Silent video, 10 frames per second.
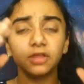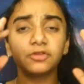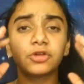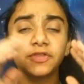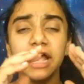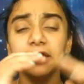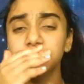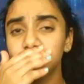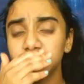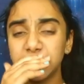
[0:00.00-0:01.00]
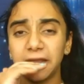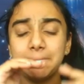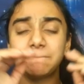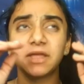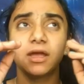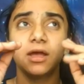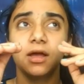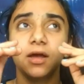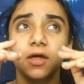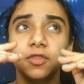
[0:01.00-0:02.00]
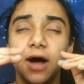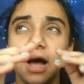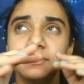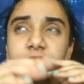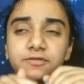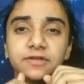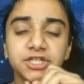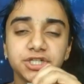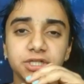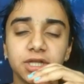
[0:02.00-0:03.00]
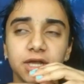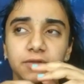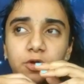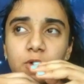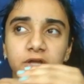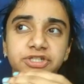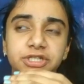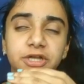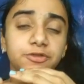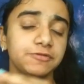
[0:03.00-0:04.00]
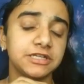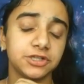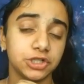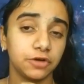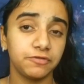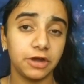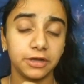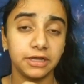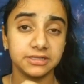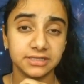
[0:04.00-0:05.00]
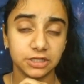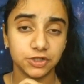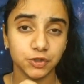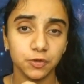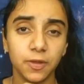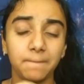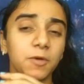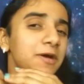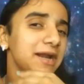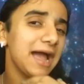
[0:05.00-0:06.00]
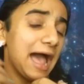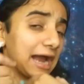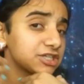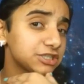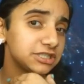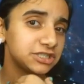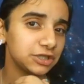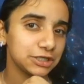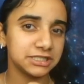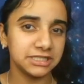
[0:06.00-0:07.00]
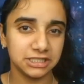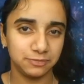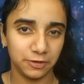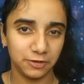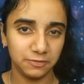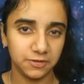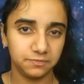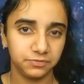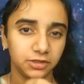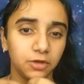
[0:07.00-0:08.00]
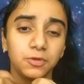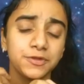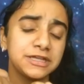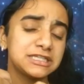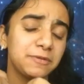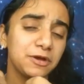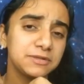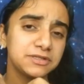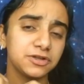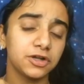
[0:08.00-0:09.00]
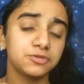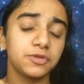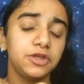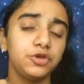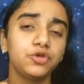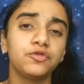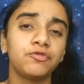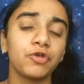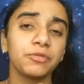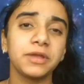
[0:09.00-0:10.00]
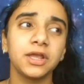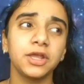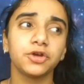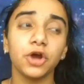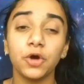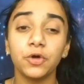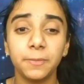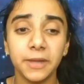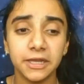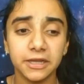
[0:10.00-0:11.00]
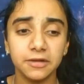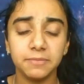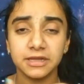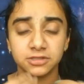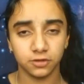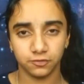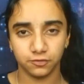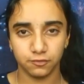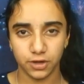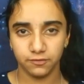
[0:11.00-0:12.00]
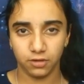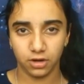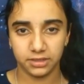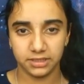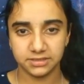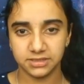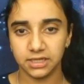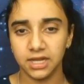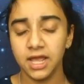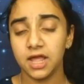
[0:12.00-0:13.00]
So at the end of the day, the observation, the question, and the research are very essential. But what actually starts the experiment? Well, the experiment starts with you forming your own opinion based off of what you've already seen.